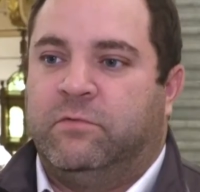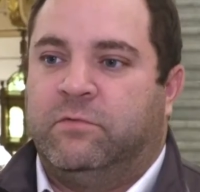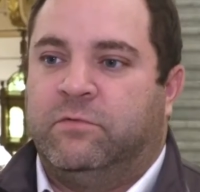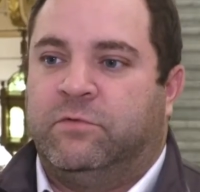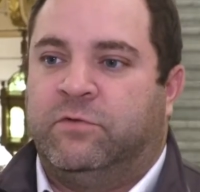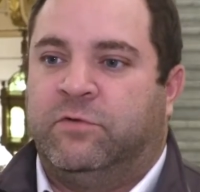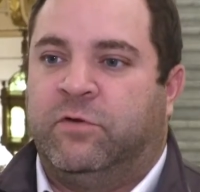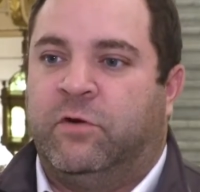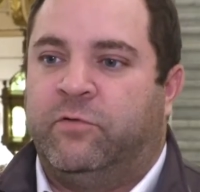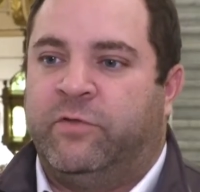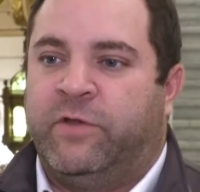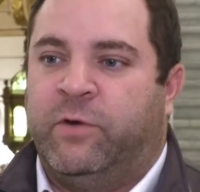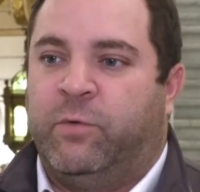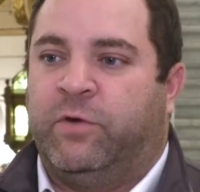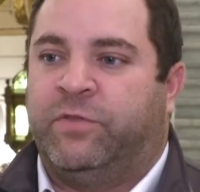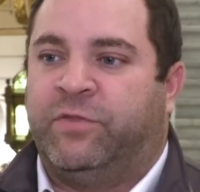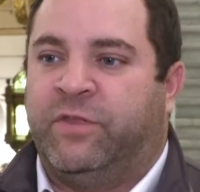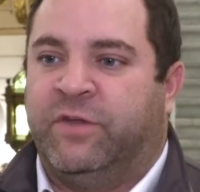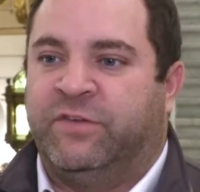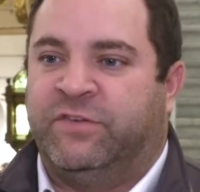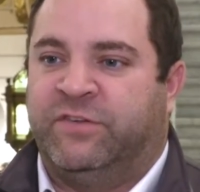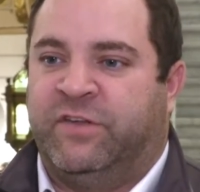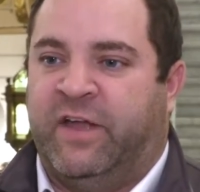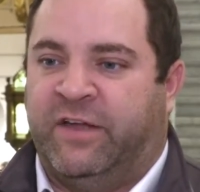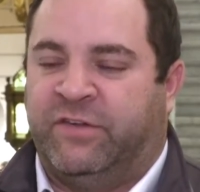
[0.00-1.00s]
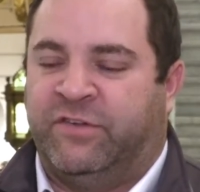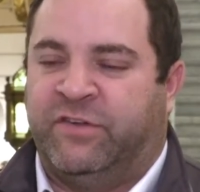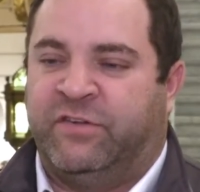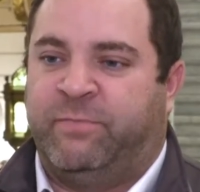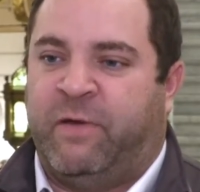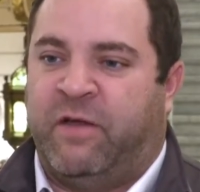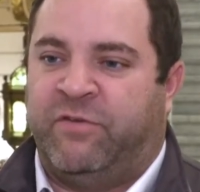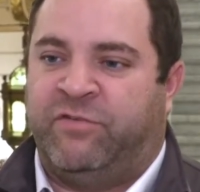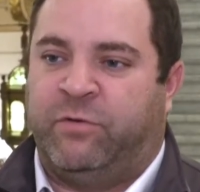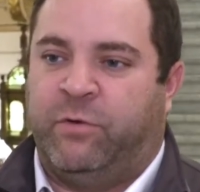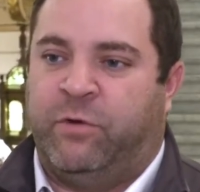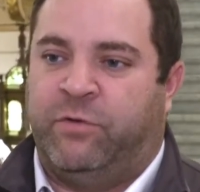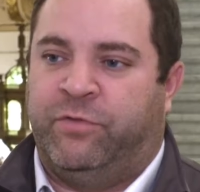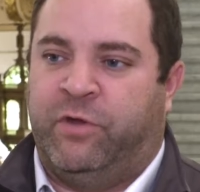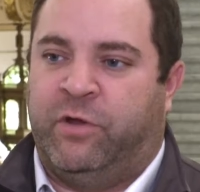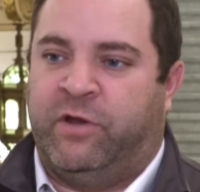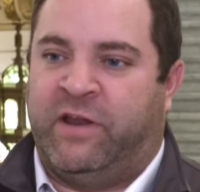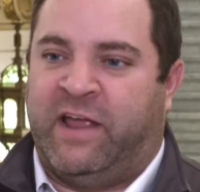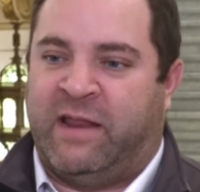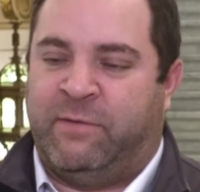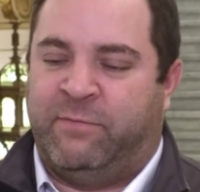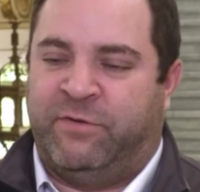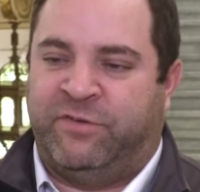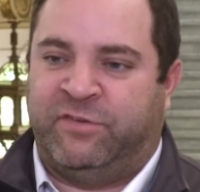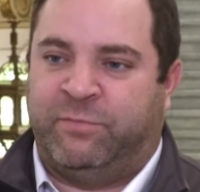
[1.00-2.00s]
Certainly what this says, especially with the
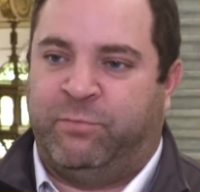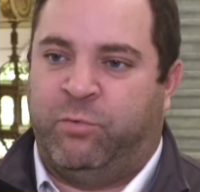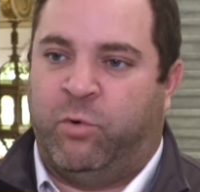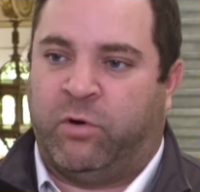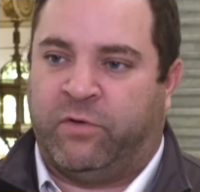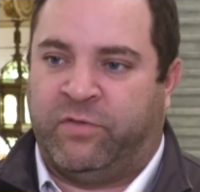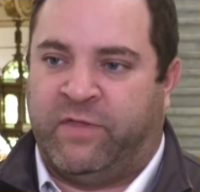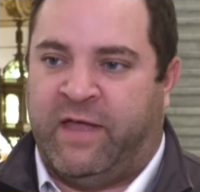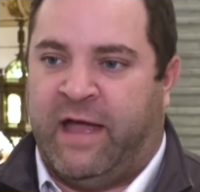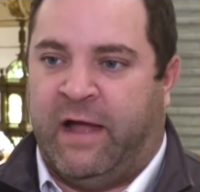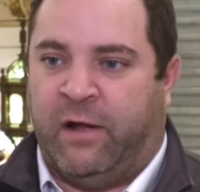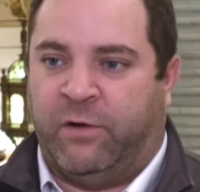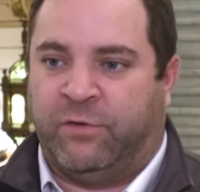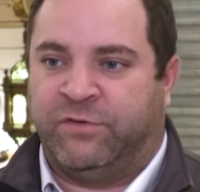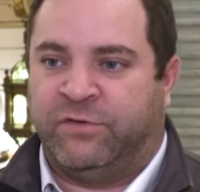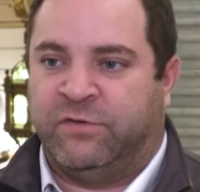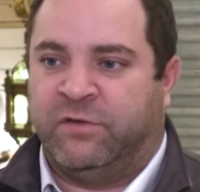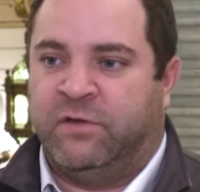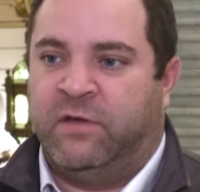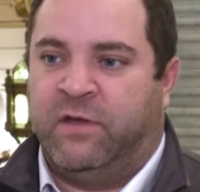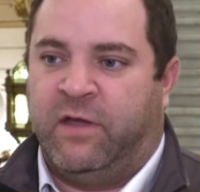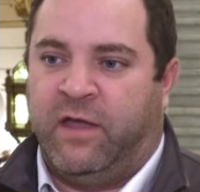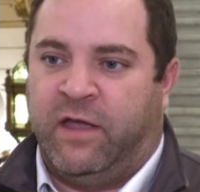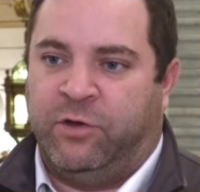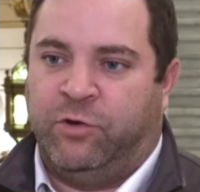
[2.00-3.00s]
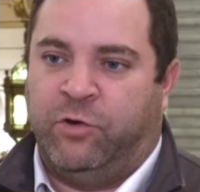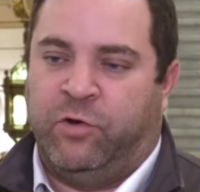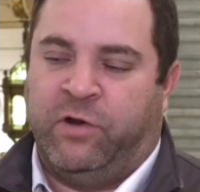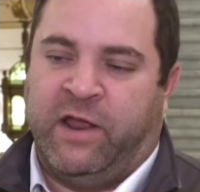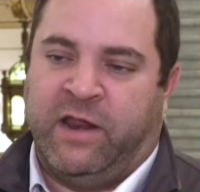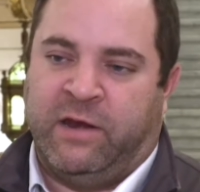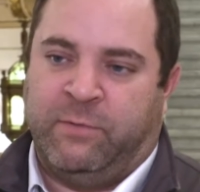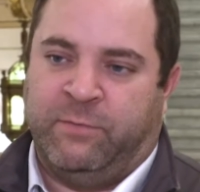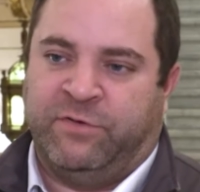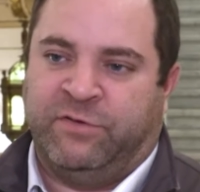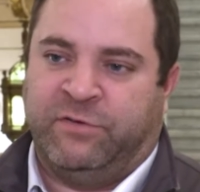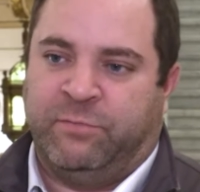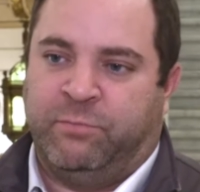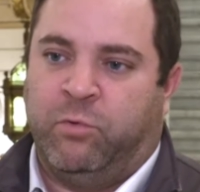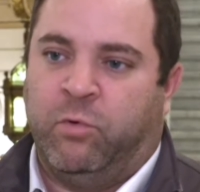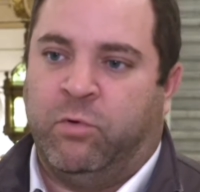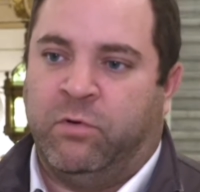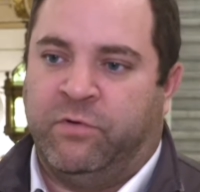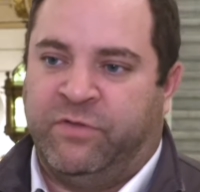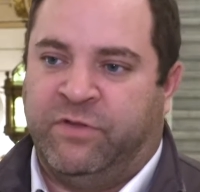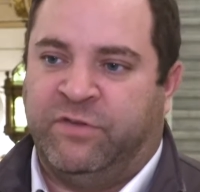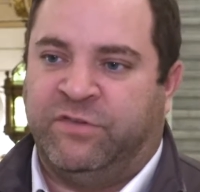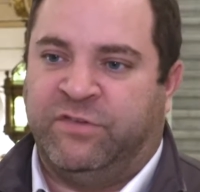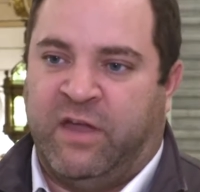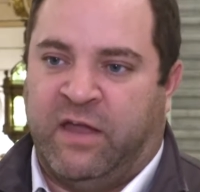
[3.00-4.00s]
unanimous support in the House and unanimous
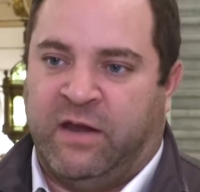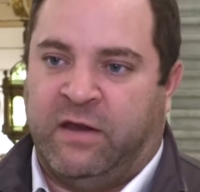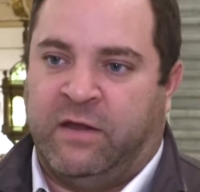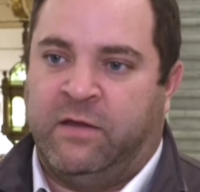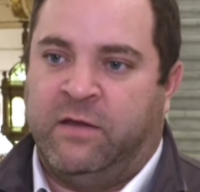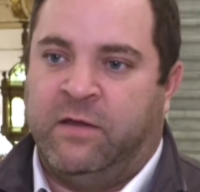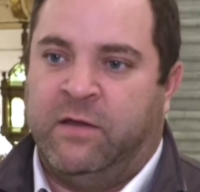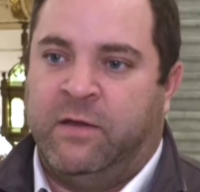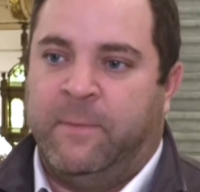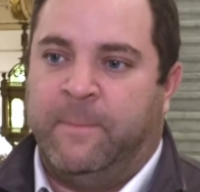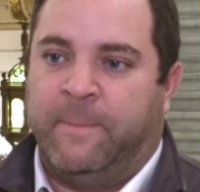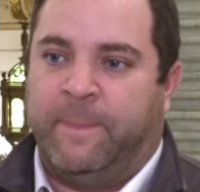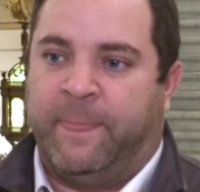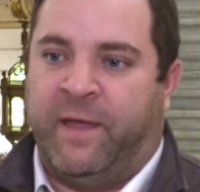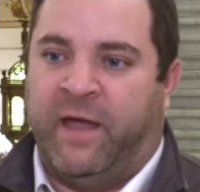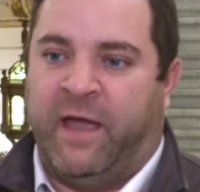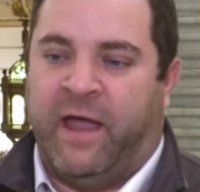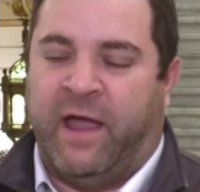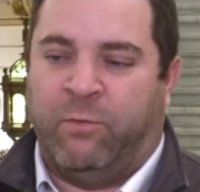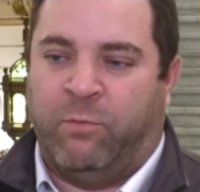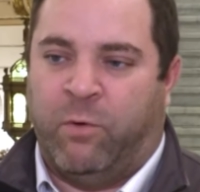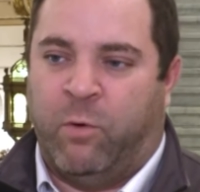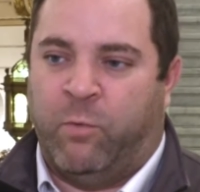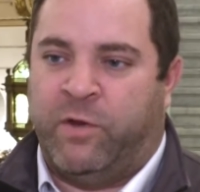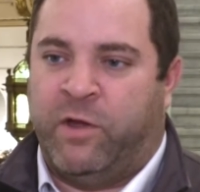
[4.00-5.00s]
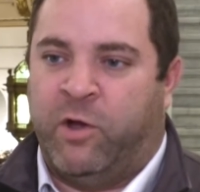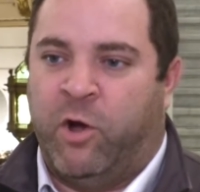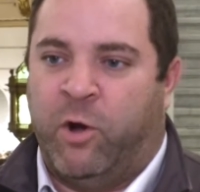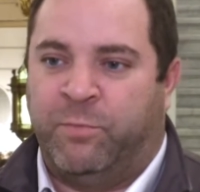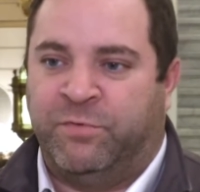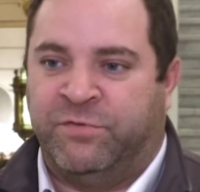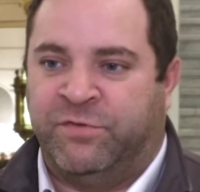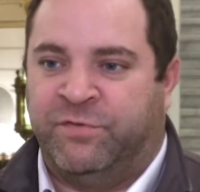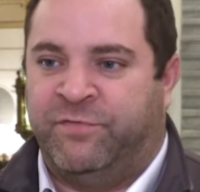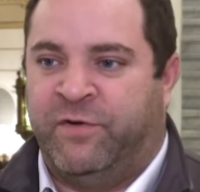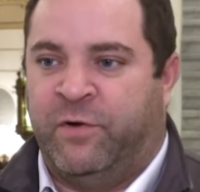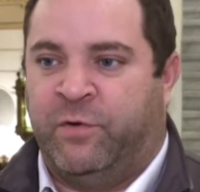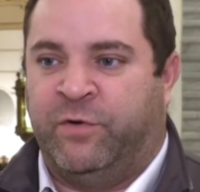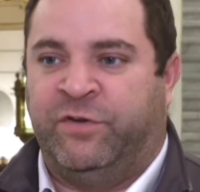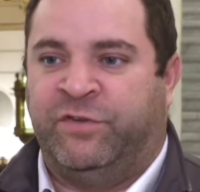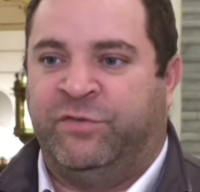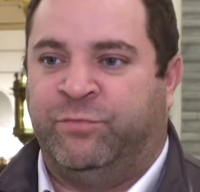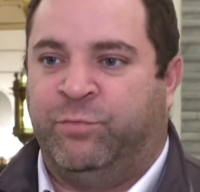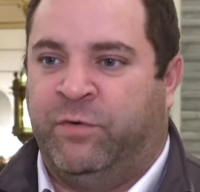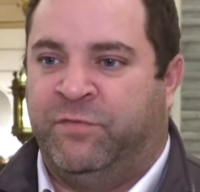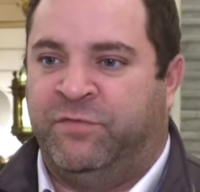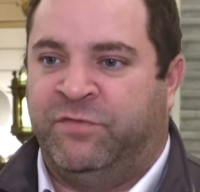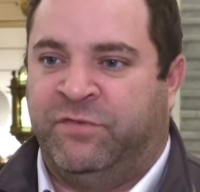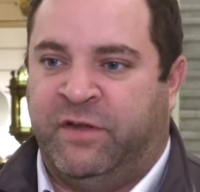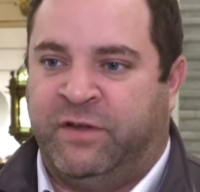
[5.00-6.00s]
support in the Senate, uh, and what we hope is a very
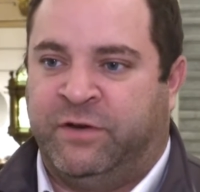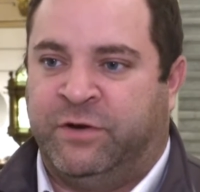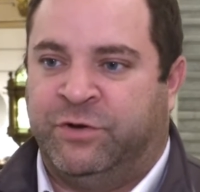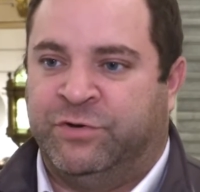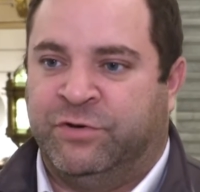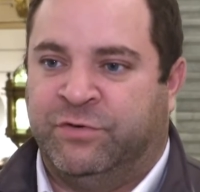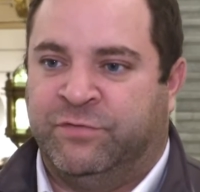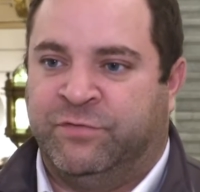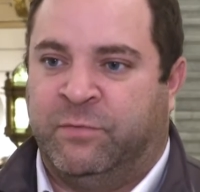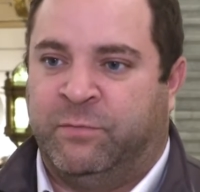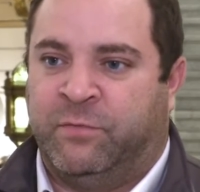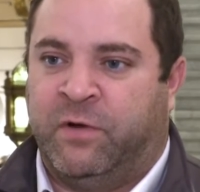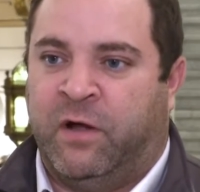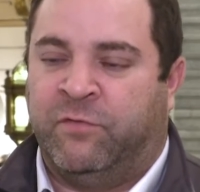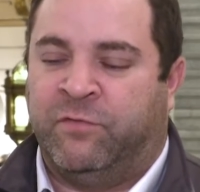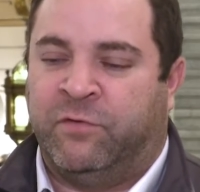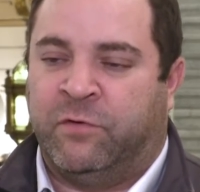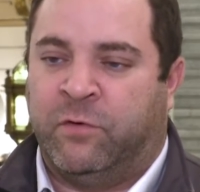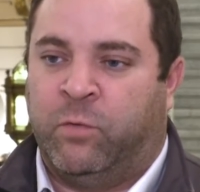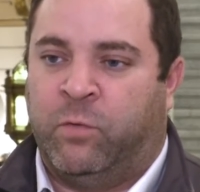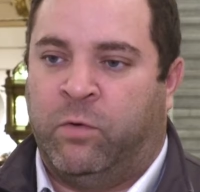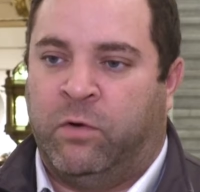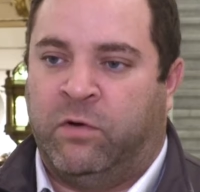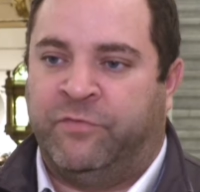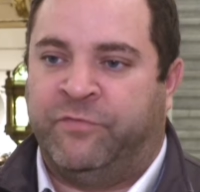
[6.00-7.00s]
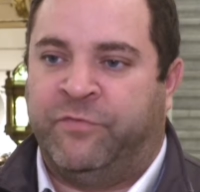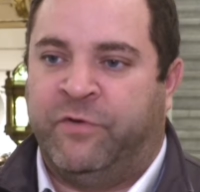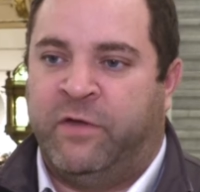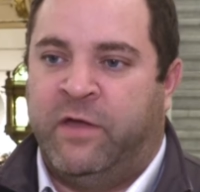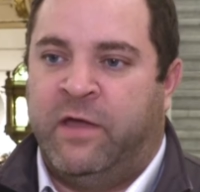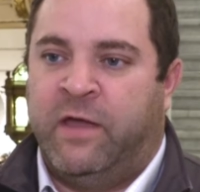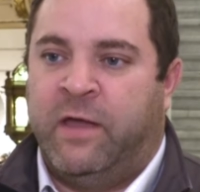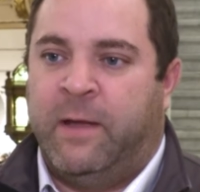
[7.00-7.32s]
swift signature from Governor Wolf,